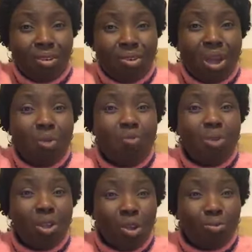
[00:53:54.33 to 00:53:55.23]
Go and
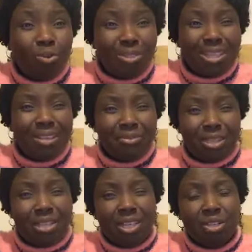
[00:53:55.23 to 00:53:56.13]
wake up those
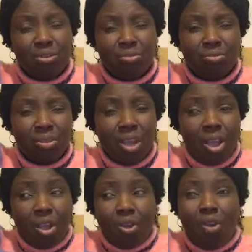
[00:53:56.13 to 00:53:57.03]
giftings in you.
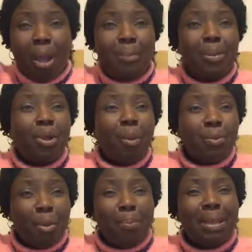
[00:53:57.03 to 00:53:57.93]
Go and pick up
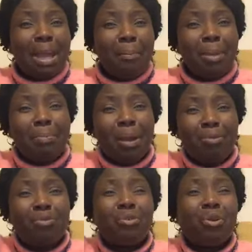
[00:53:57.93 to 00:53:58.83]
your pen and paper
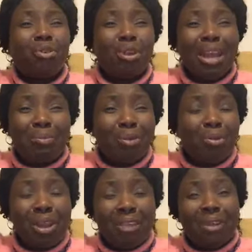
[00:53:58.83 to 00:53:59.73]
or your
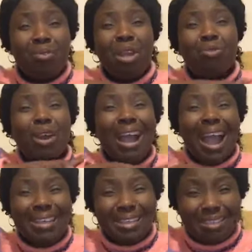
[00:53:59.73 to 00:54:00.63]
laptop, wherever, where you
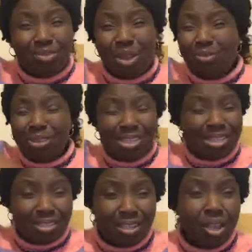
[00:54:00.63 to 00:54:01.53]
hide it, where you hid
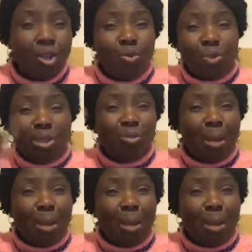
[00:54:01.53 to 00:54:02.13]
it, where you